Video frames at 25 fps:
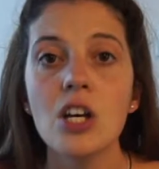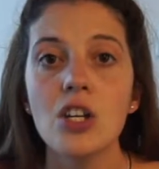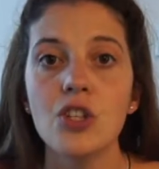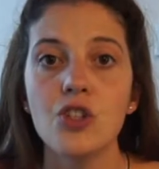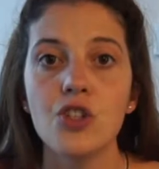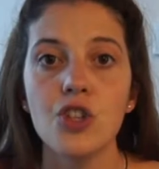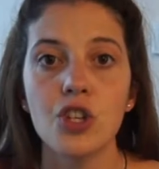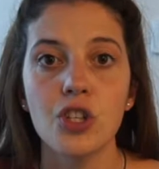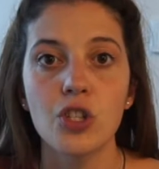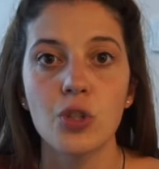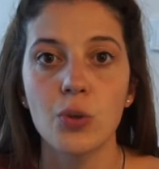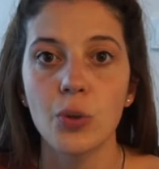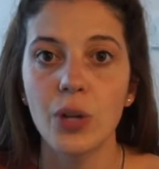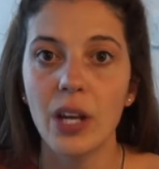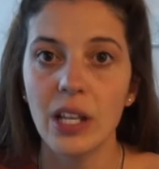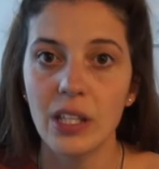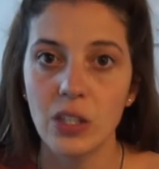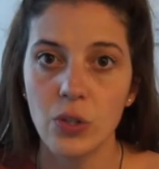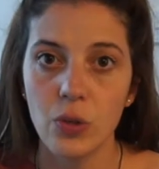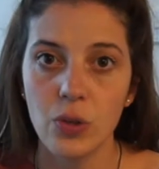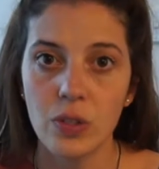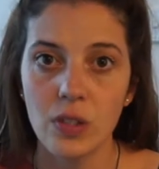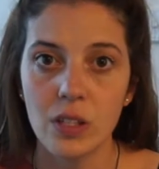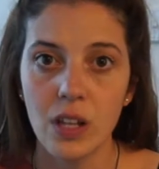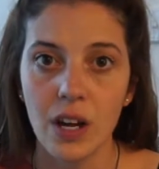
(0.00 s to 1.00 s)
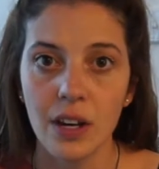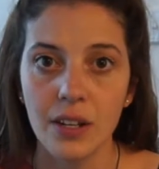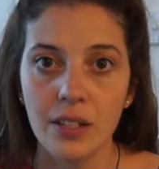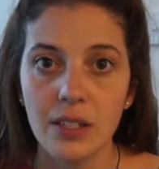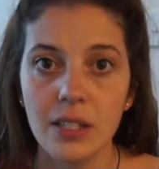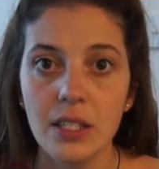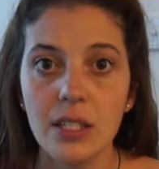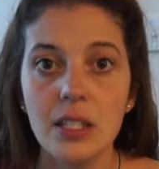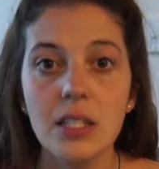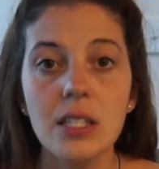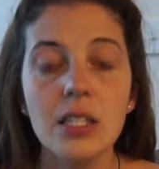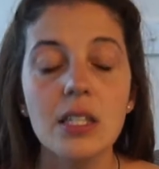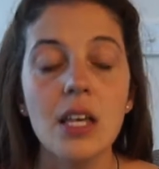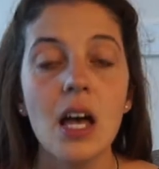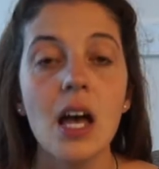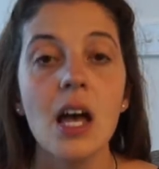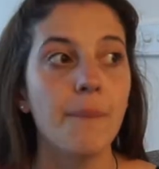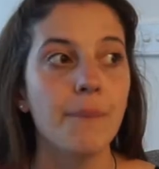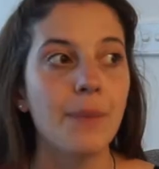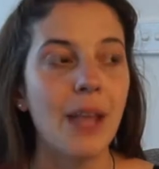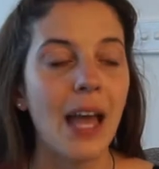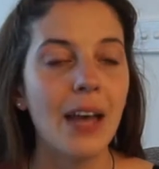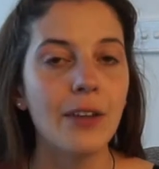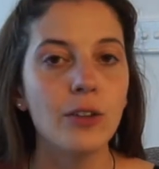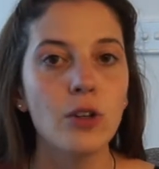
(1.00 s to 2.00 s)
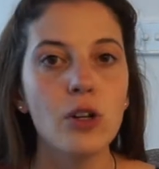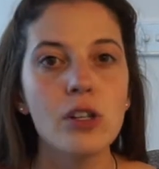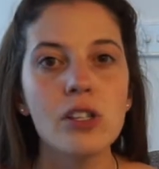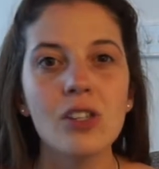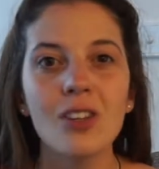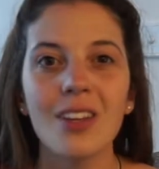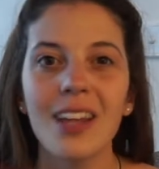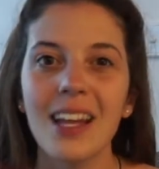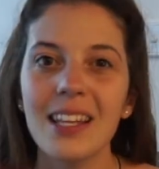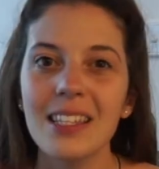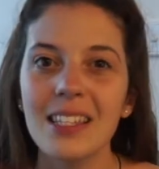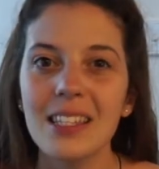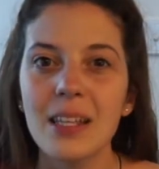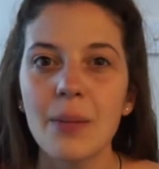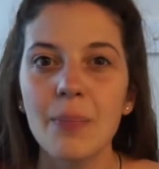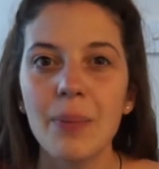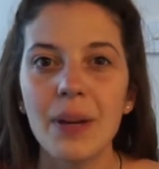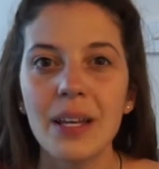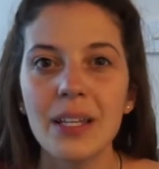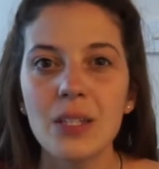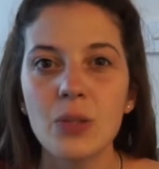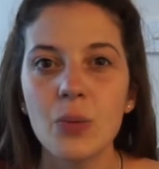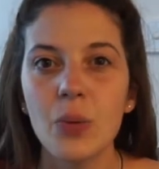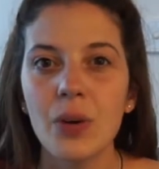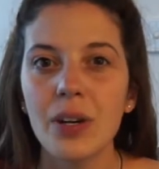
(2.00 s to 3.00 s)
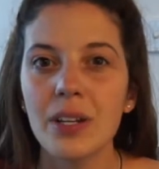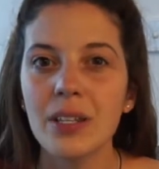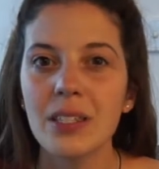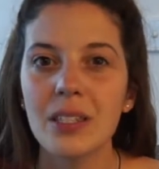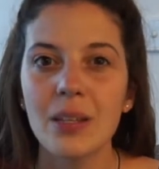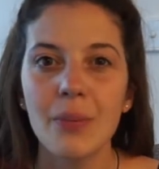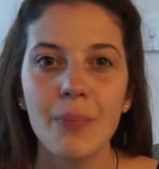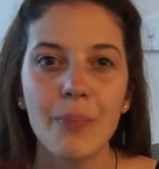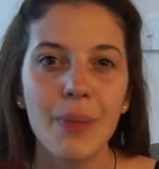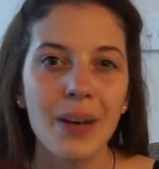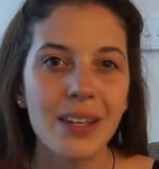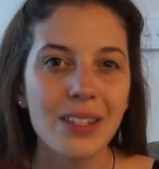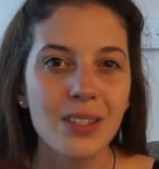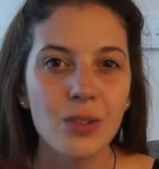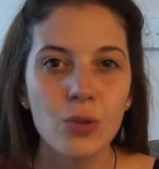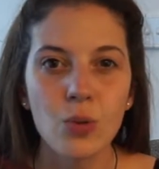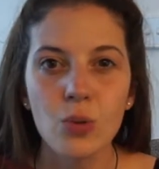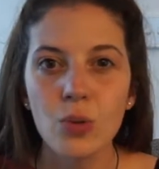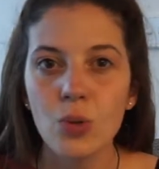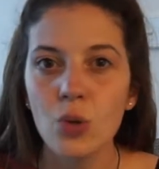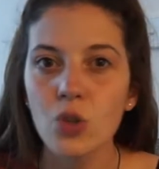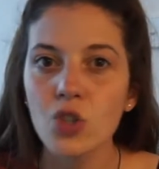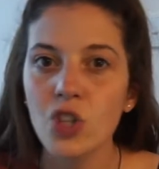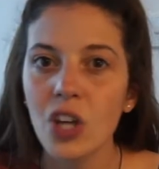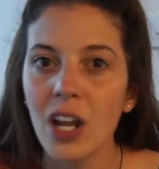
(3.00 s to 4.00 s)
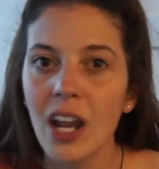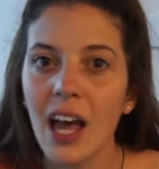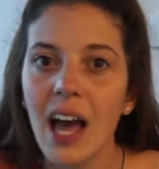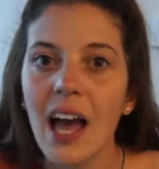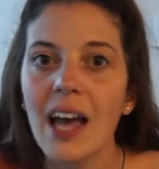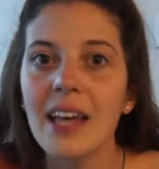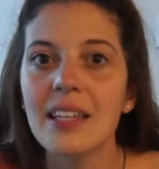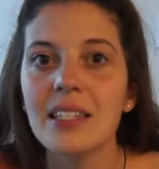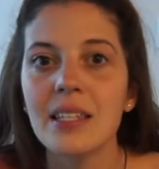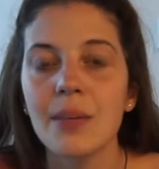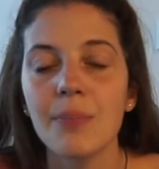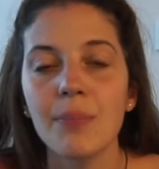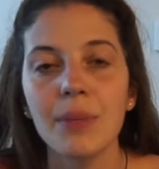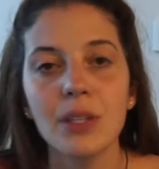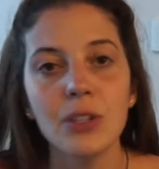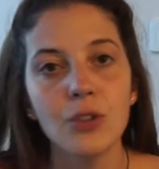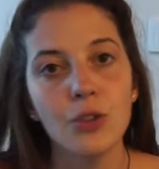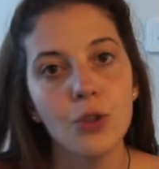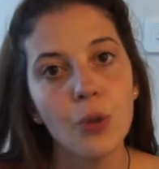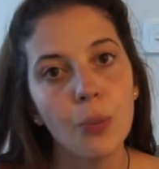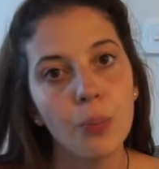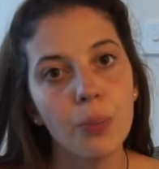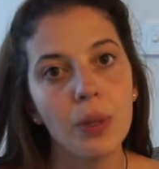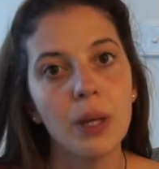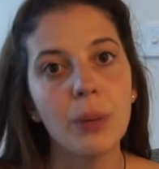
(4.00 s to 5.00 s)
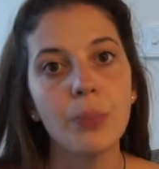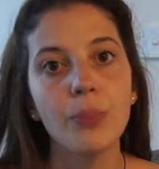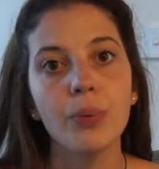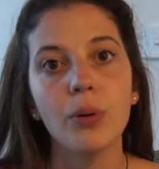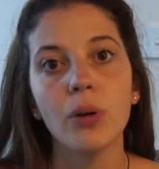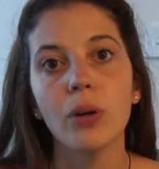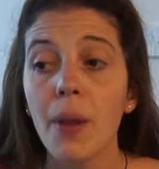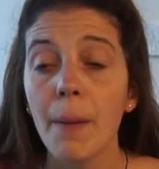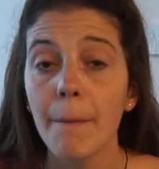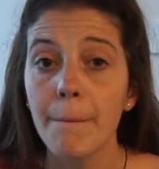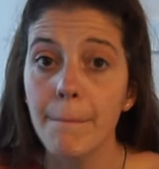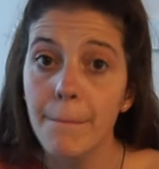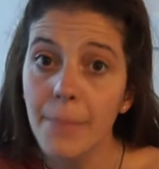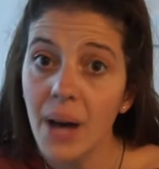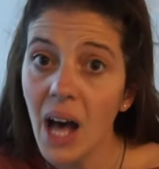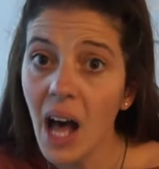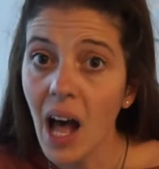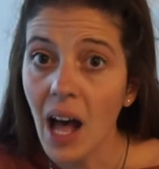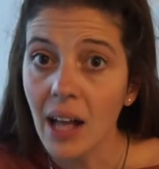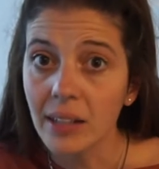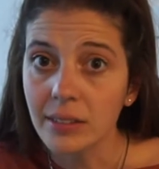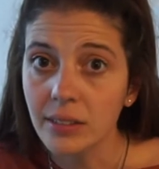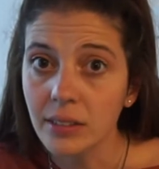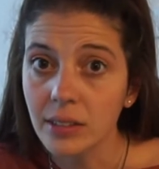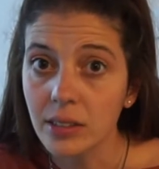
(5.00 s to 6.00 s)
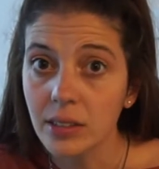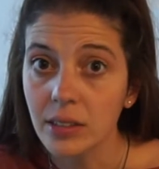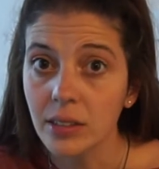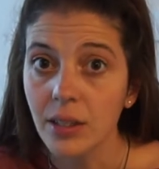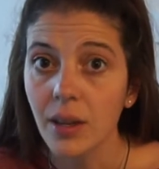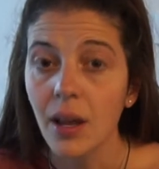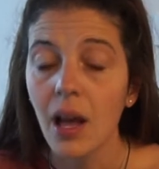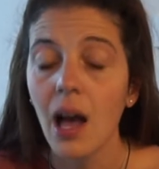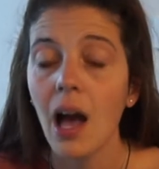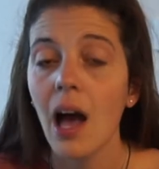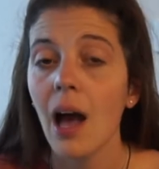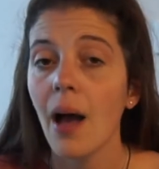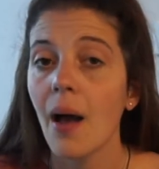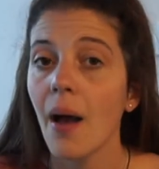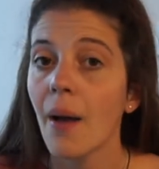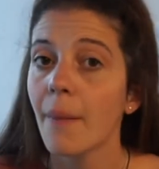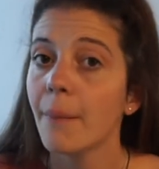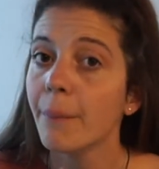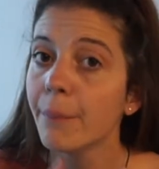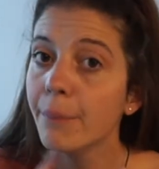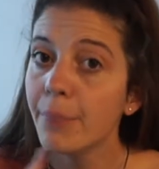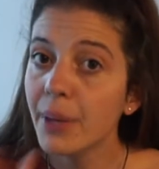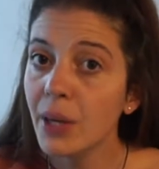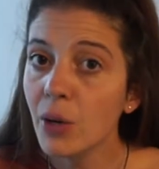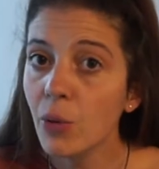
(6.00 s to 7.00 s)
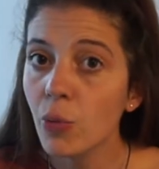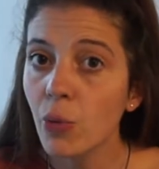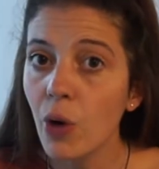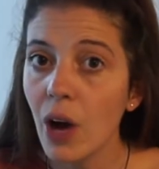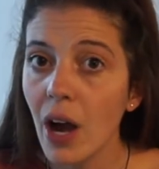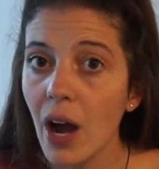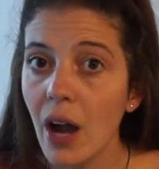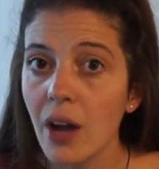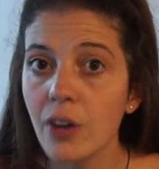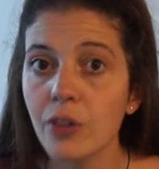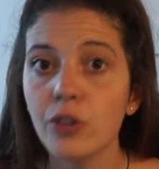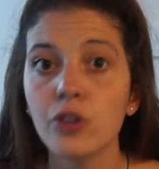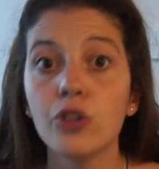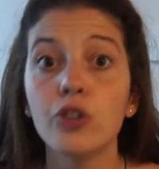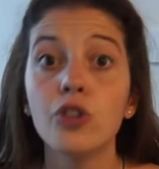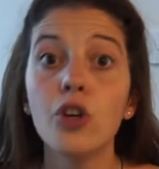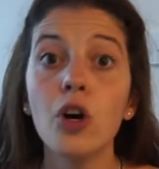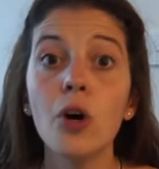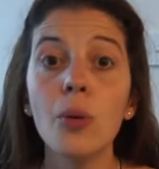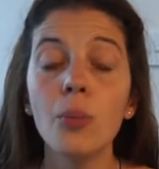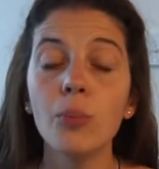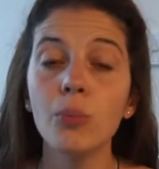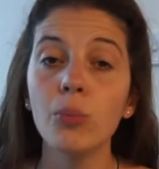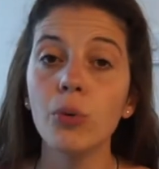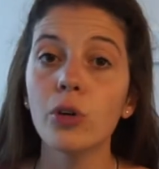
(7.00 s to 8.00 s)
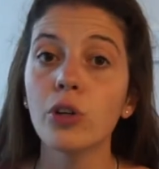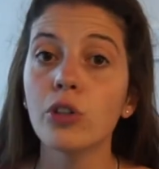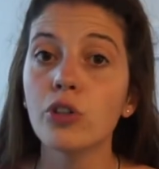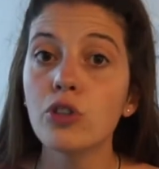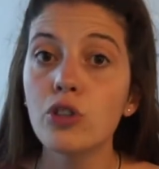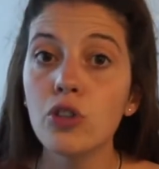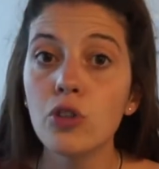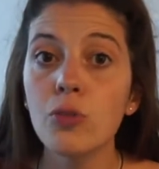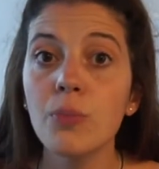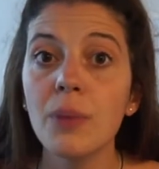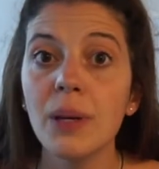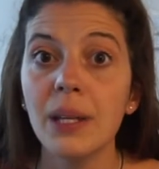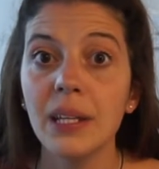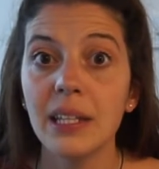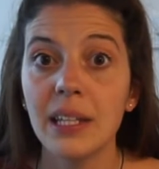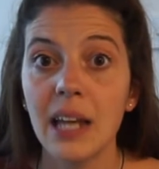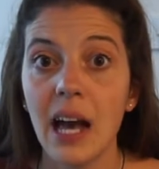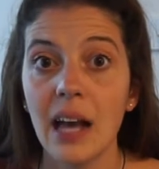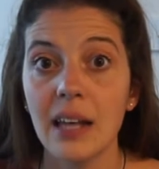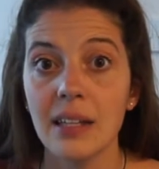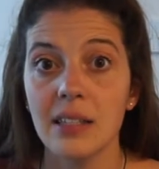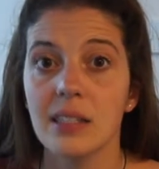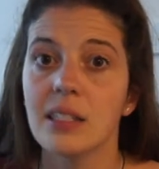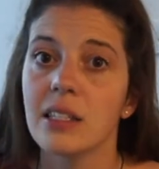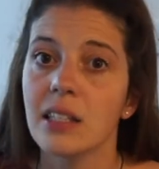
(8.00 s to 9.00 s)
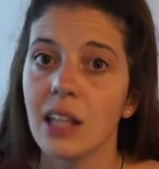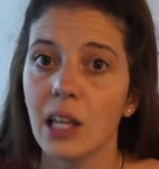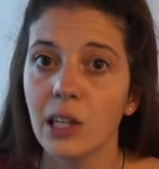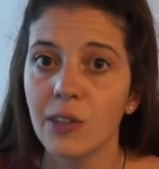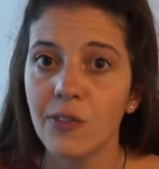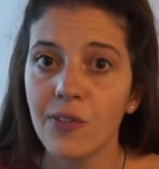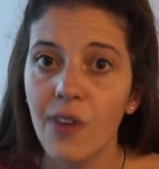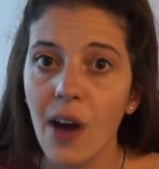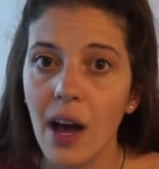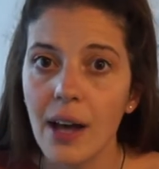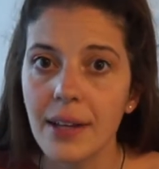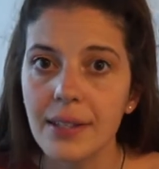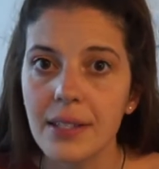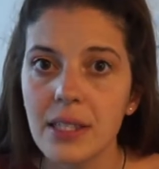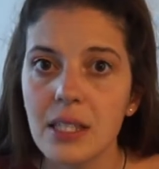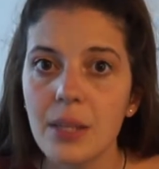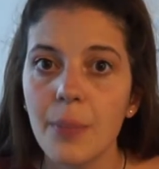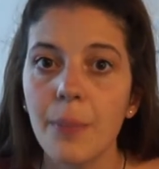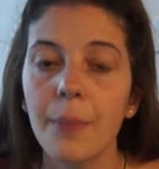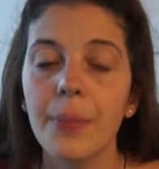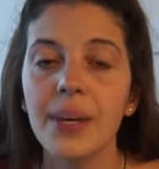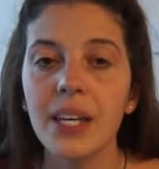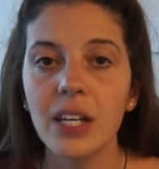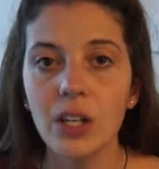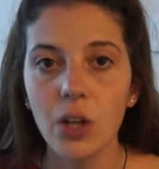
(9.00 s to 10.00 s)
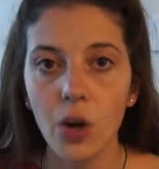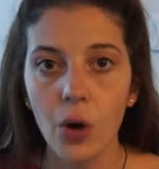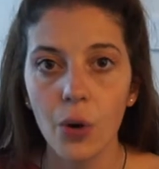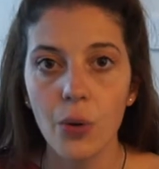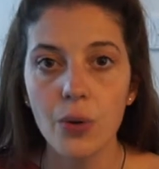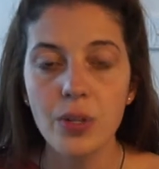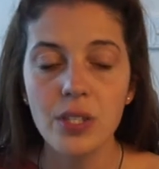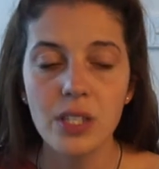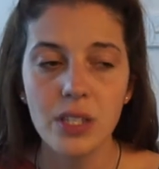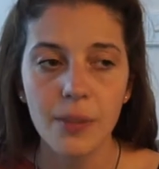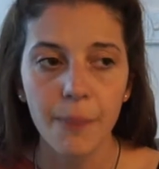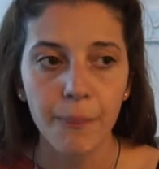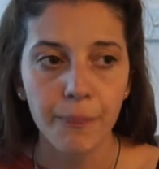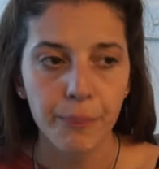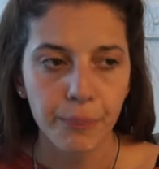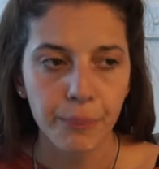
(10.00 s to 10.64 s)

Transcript: just to get you started, and also that's the place where it's the best to socialize and meet new people. But beware, don't book too many nights in advance, because